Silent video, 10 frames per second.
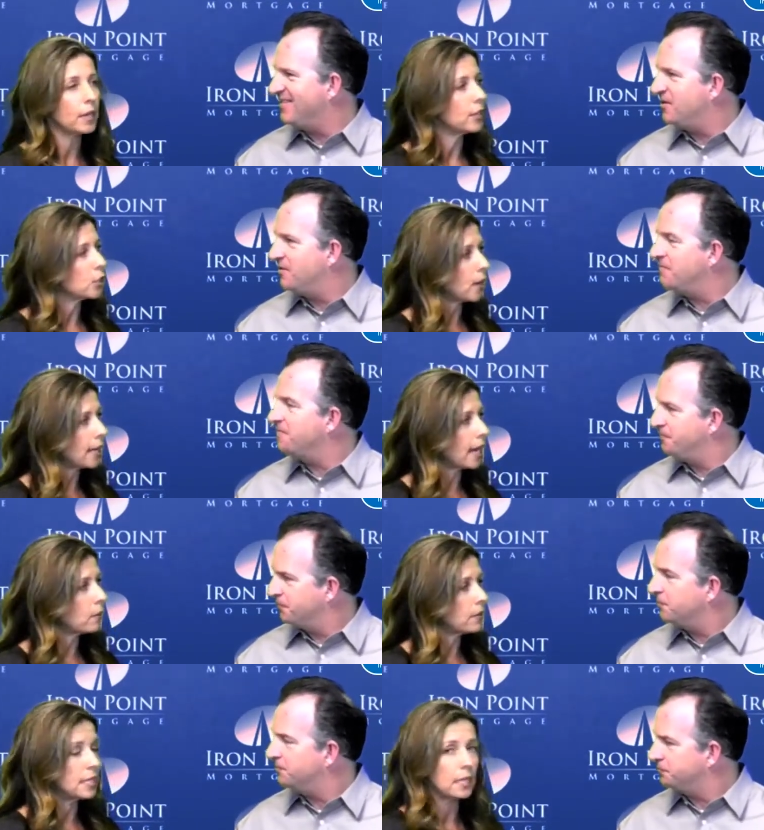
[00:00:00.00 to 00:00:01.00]
Speaker 1: areas right now. We
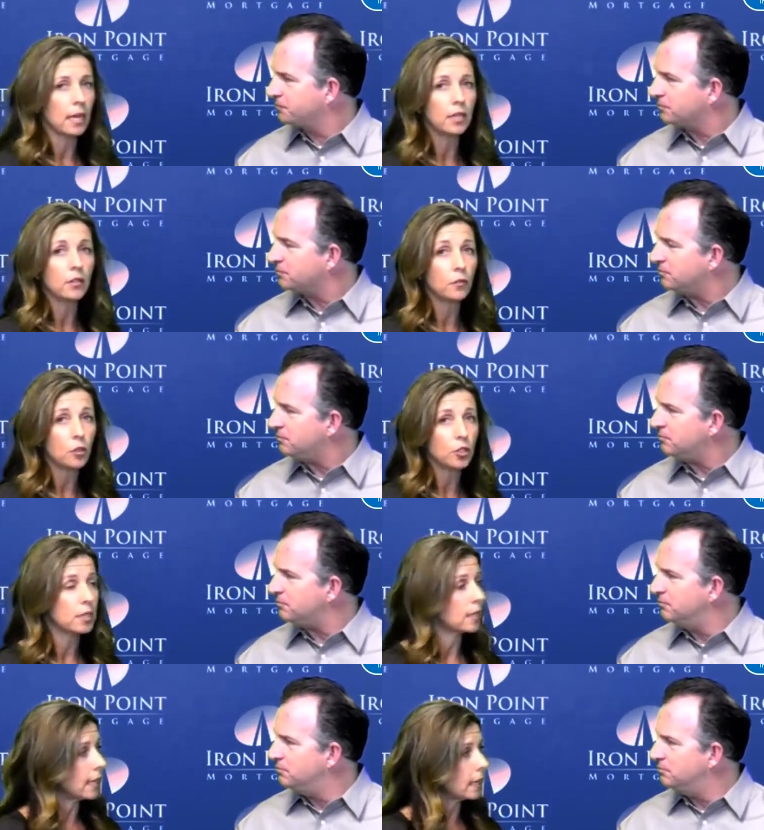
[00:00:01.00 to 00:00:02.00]
see a lot of
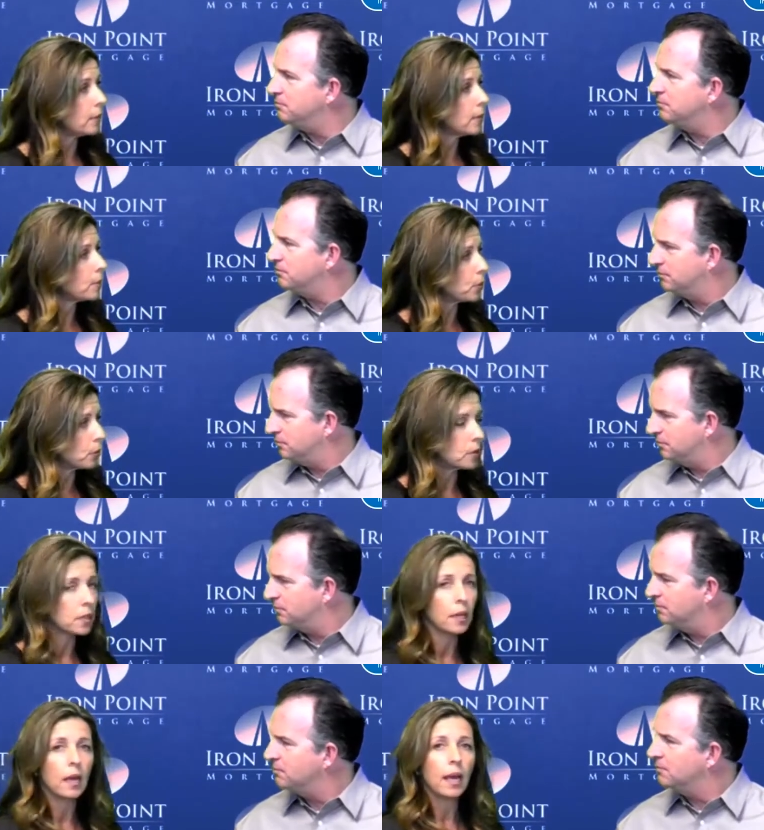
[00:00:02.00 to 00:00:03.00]
conversions lately with pools,
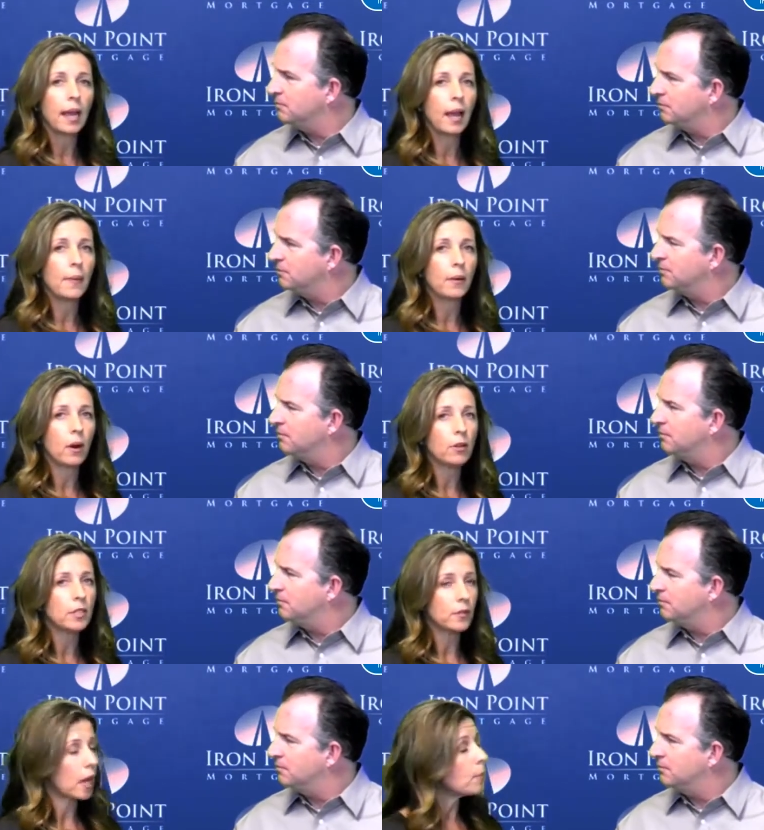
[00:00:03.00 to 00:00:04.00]
and there are
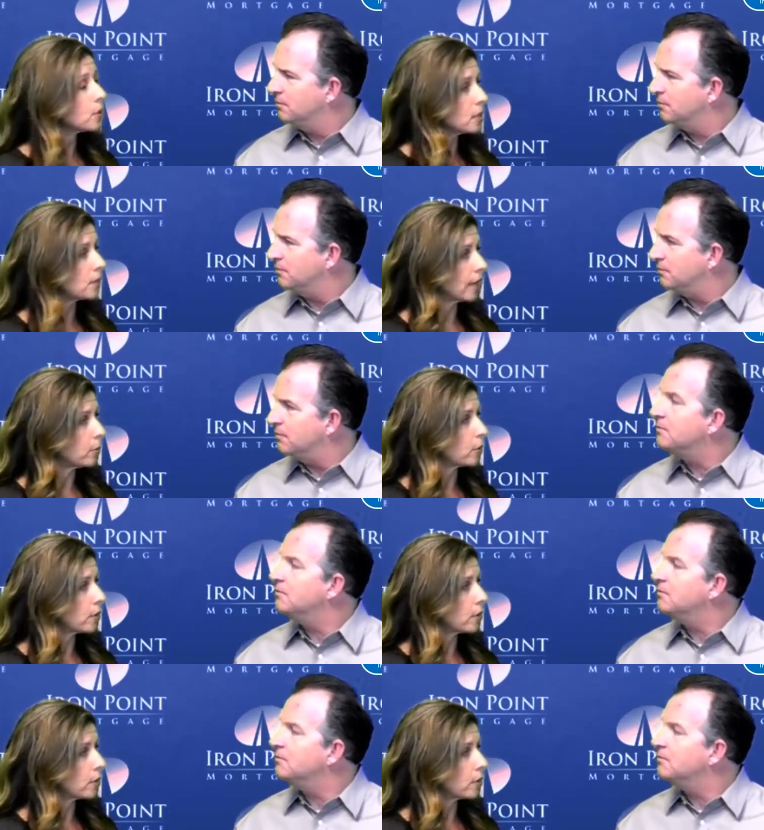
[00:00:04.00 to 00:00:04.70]
different options available